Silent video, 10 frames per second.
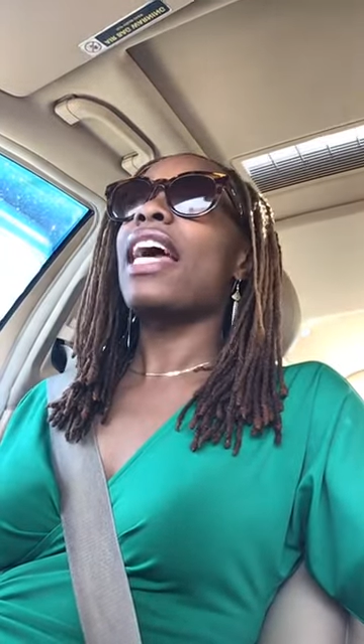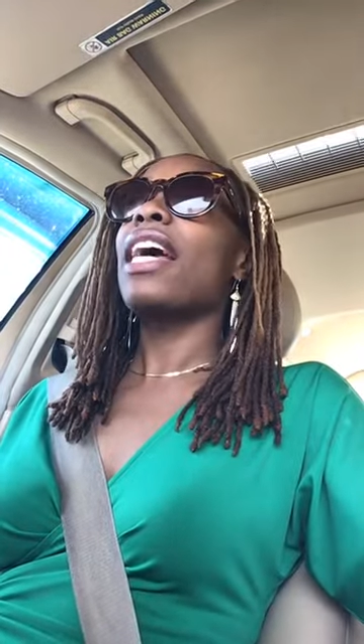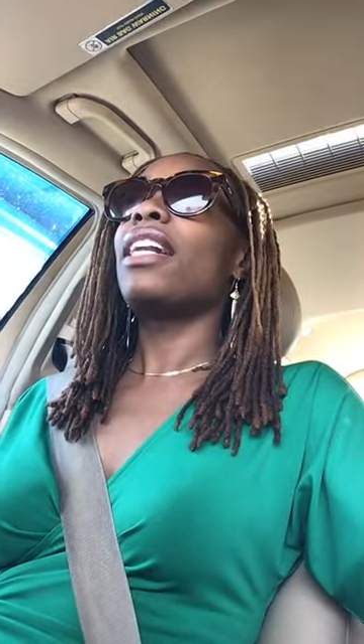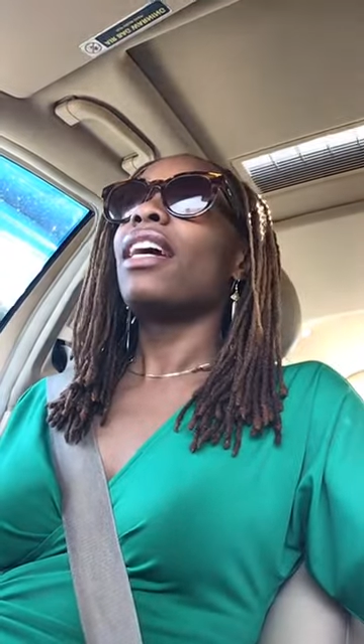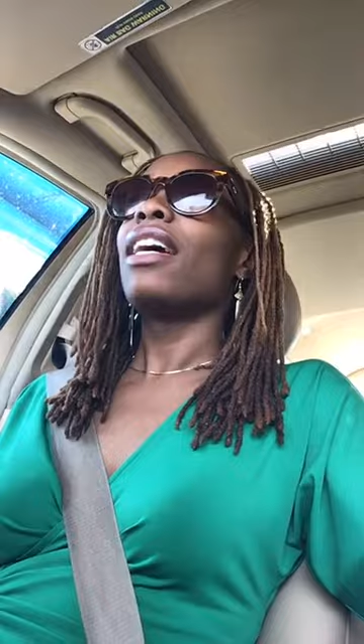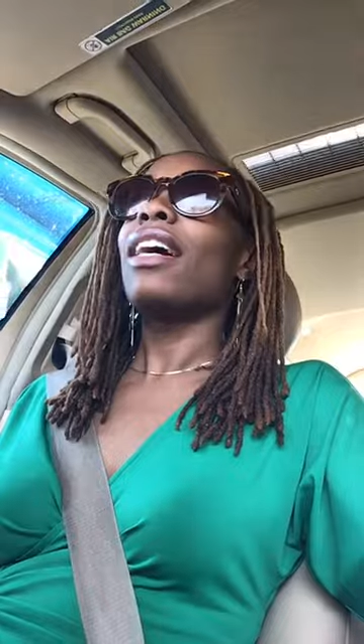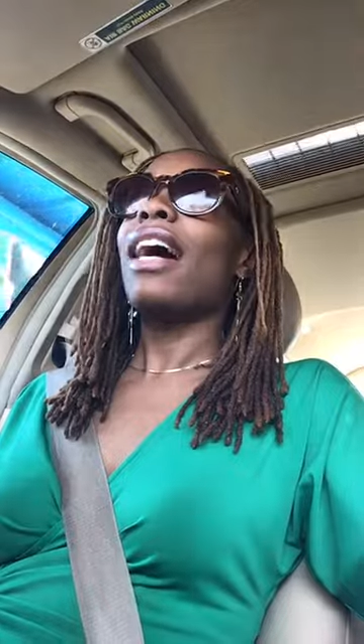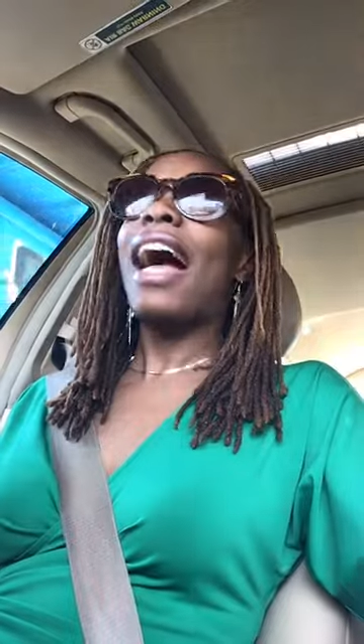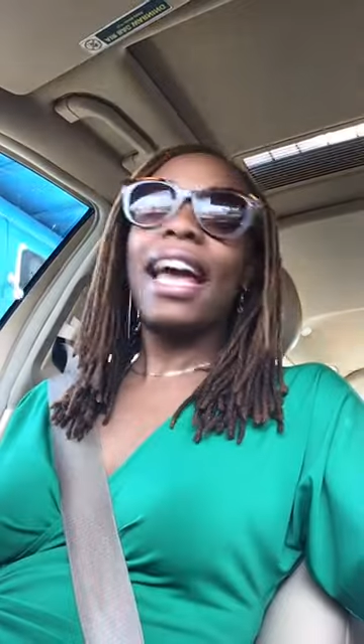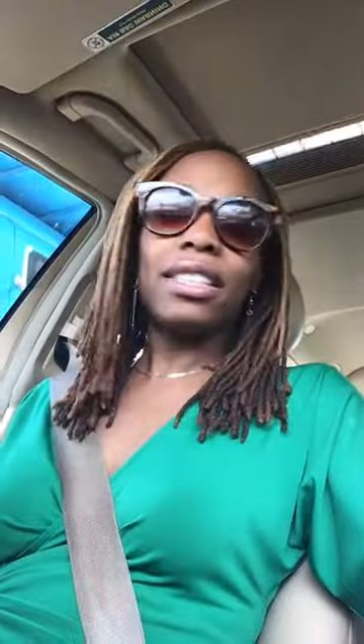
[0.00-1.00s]
that
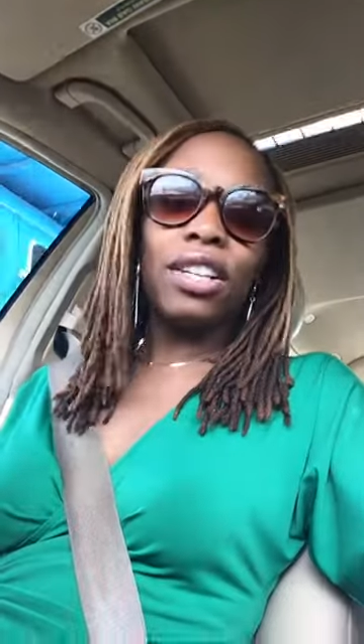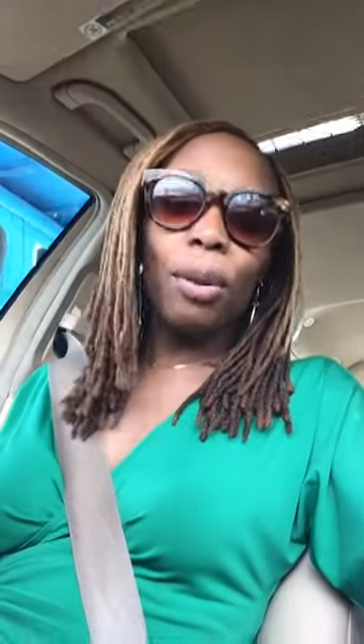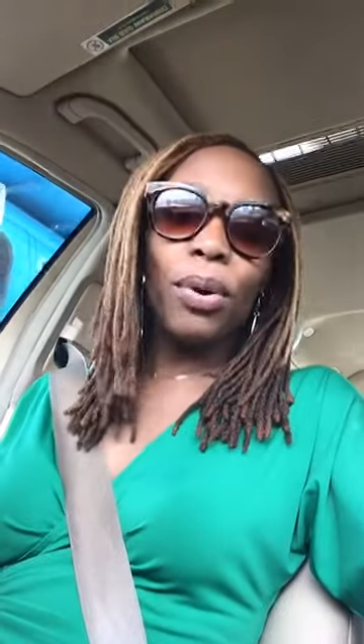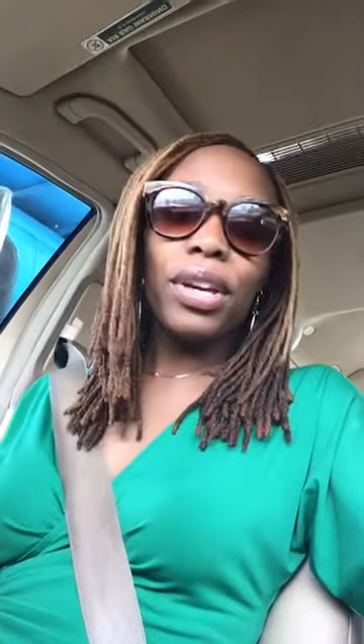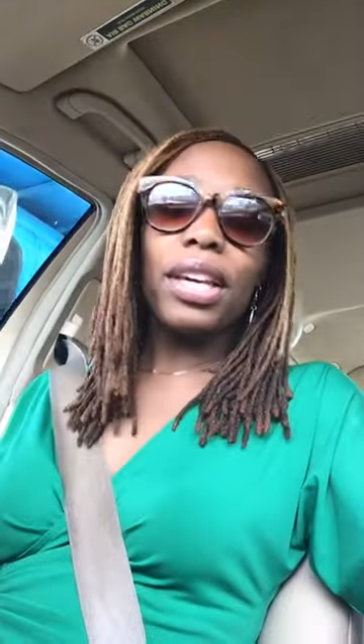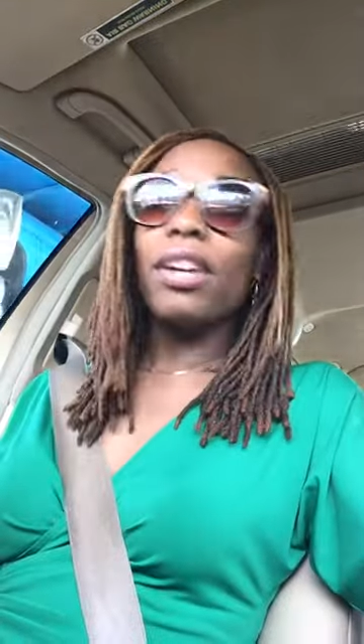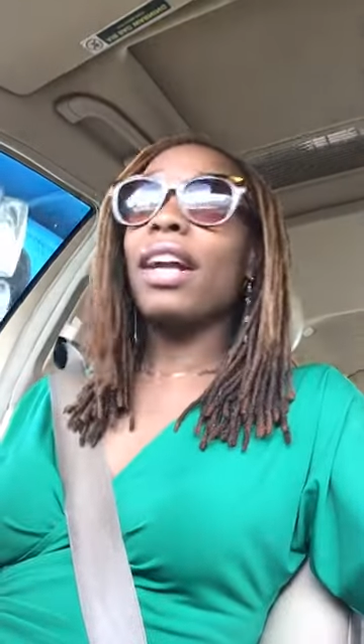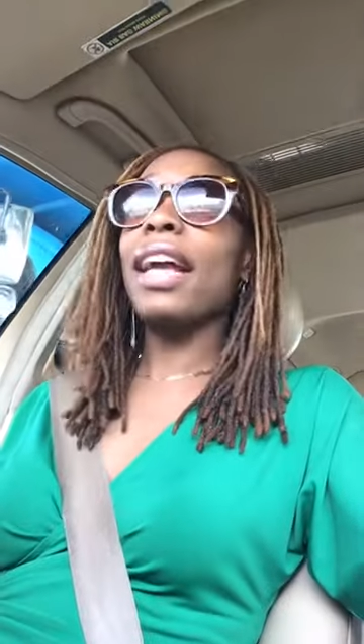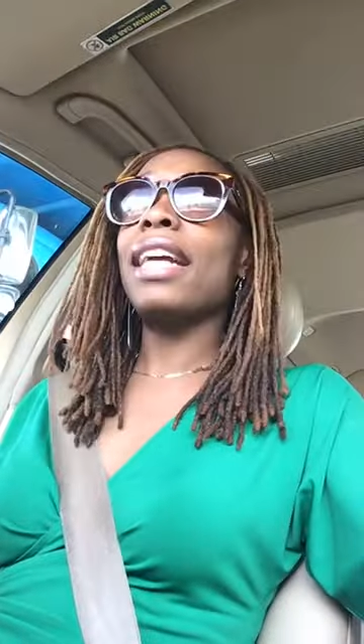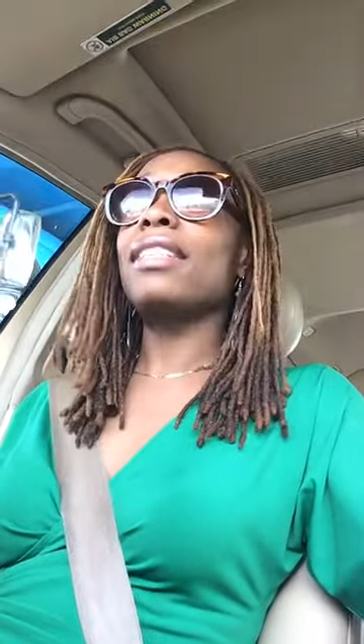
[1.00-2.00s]
I had to come on
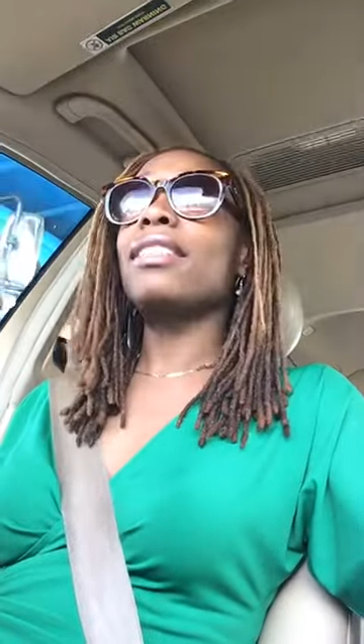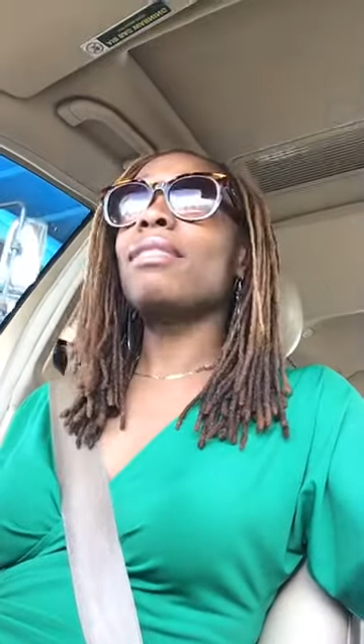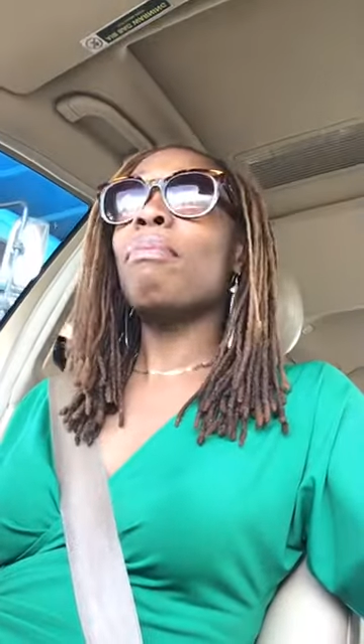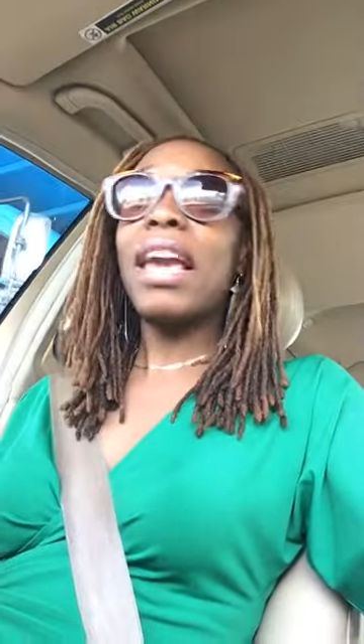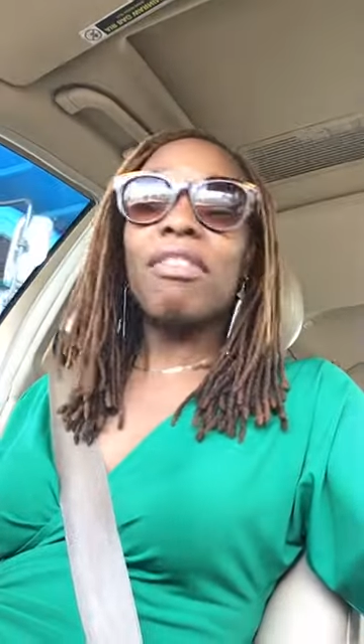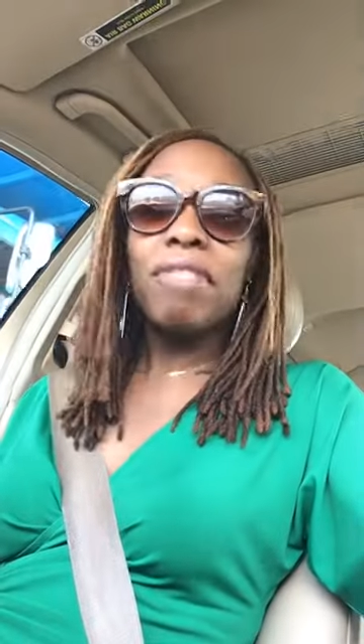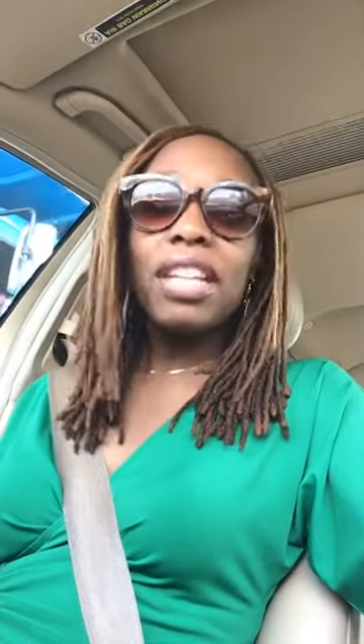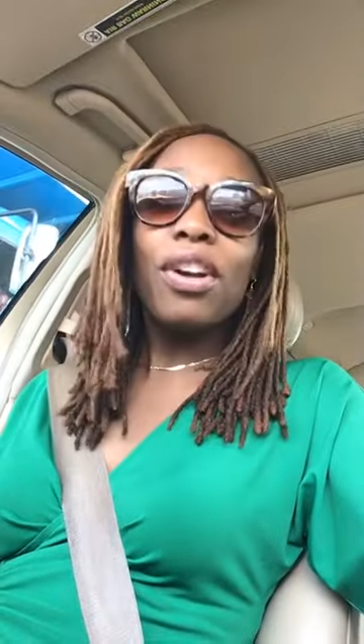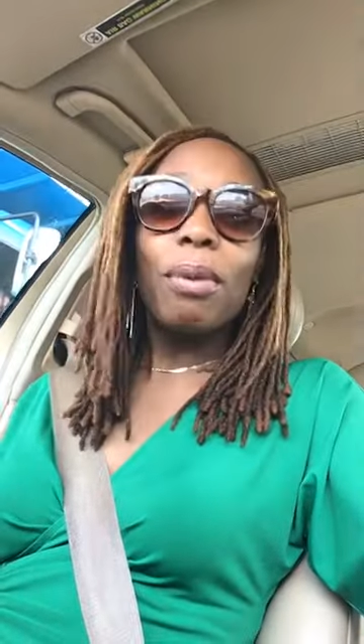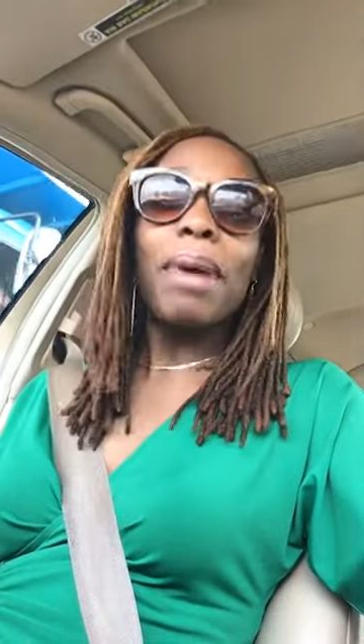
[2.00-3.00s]
here and make a
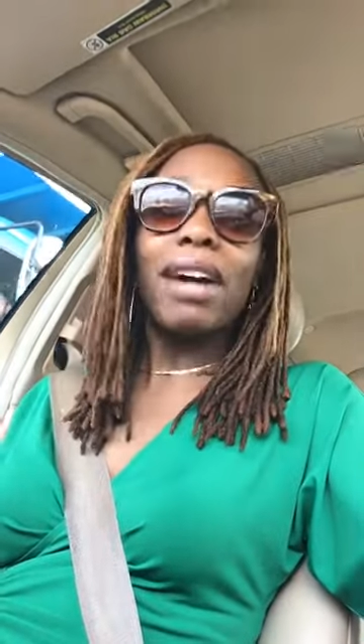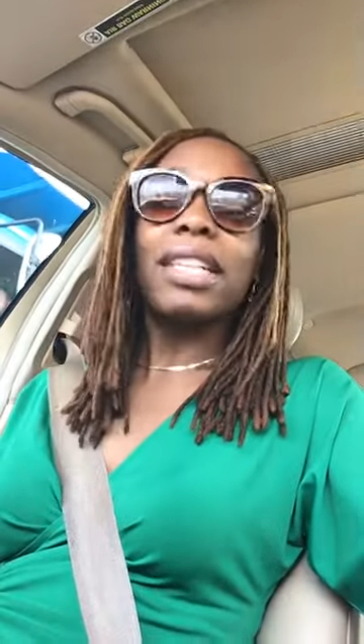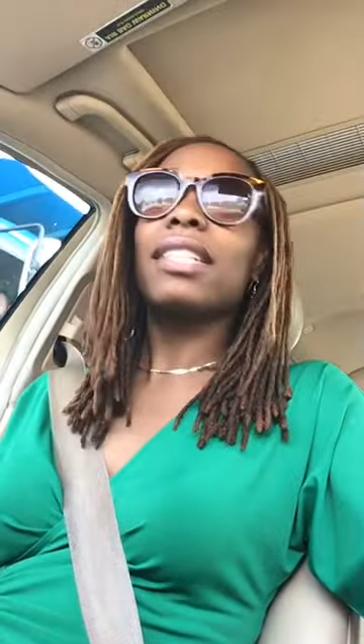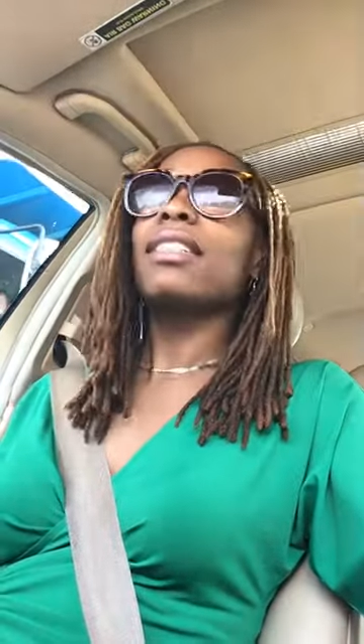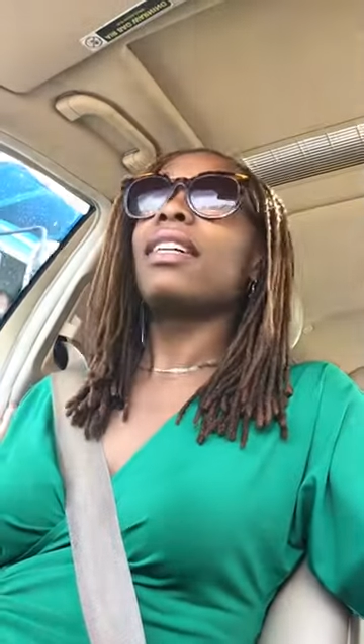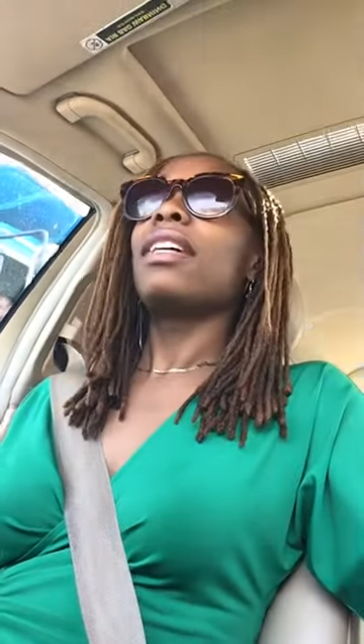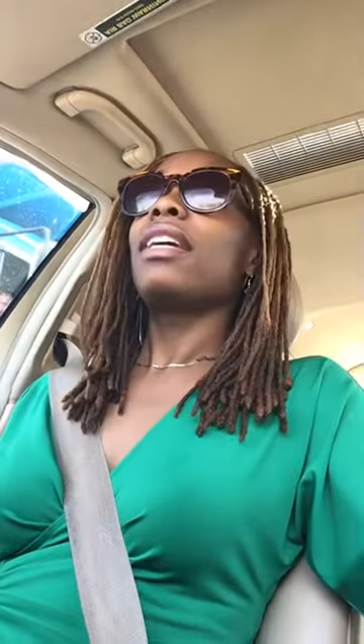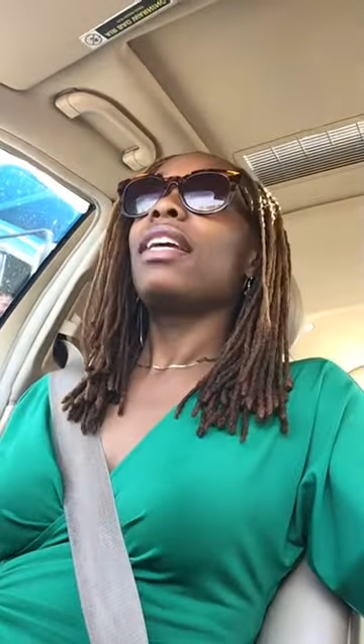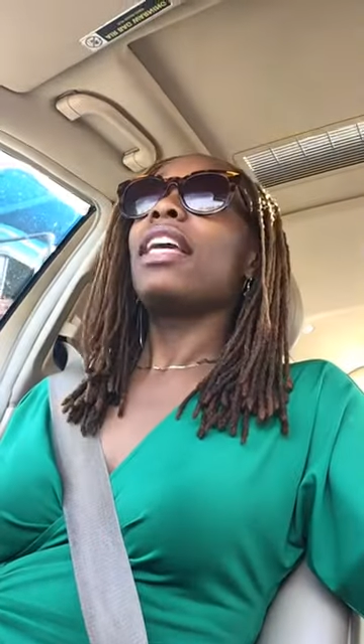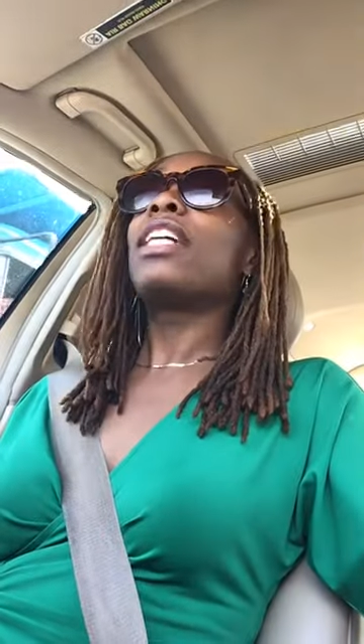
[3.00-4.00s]
video about it.
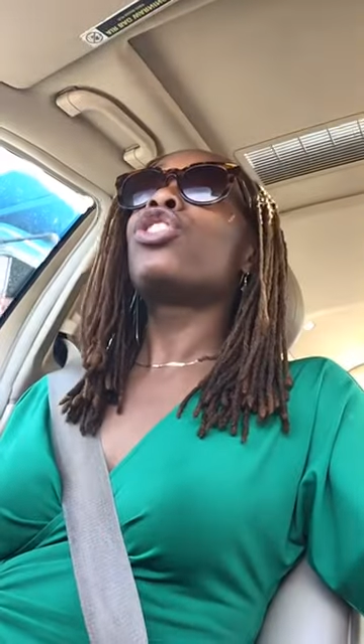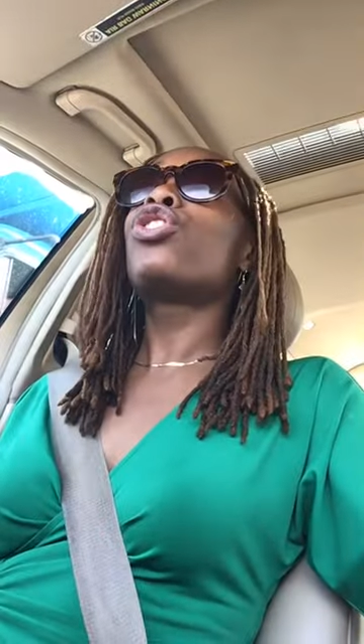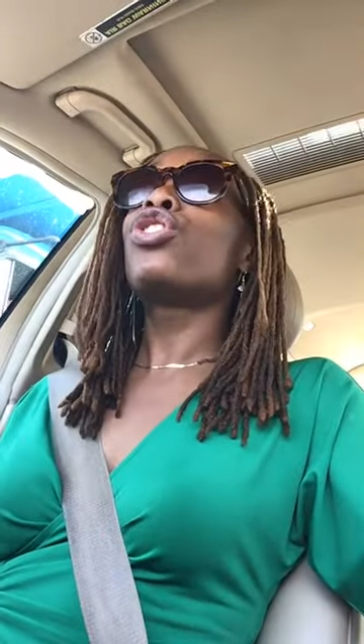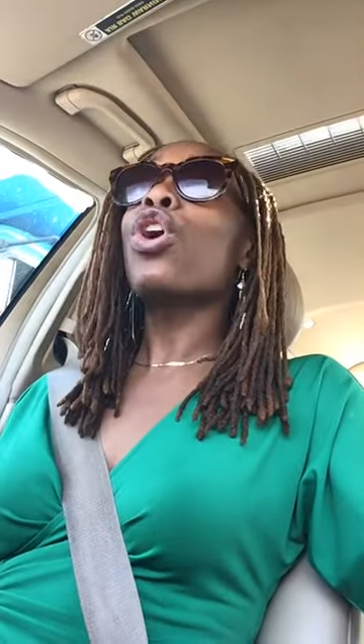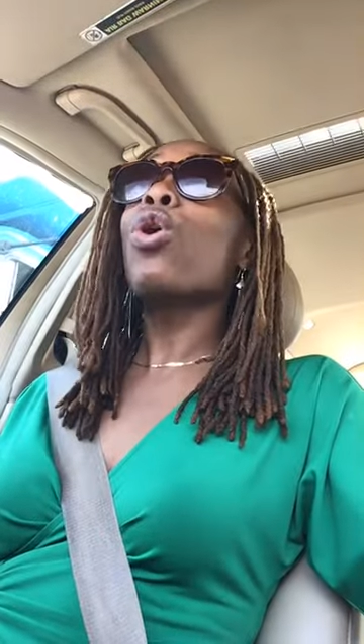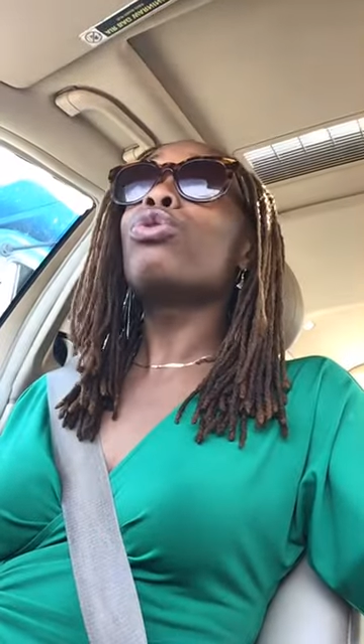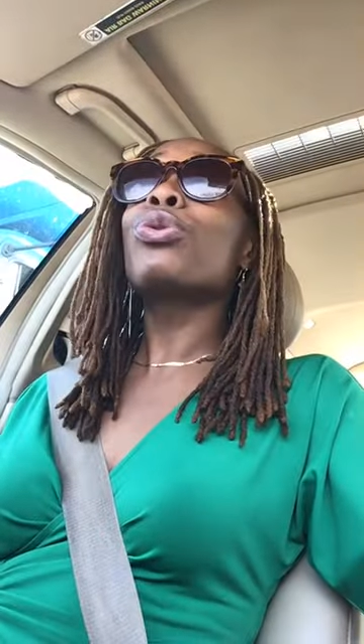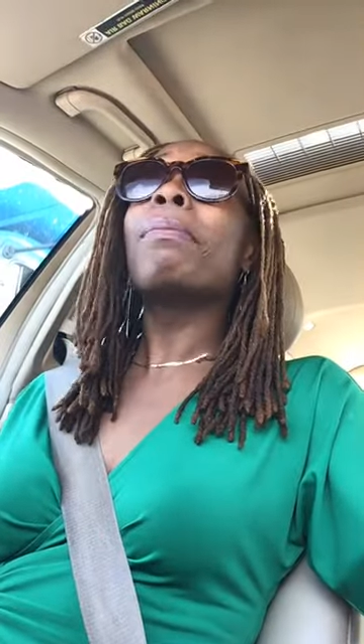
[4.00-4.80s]
It's so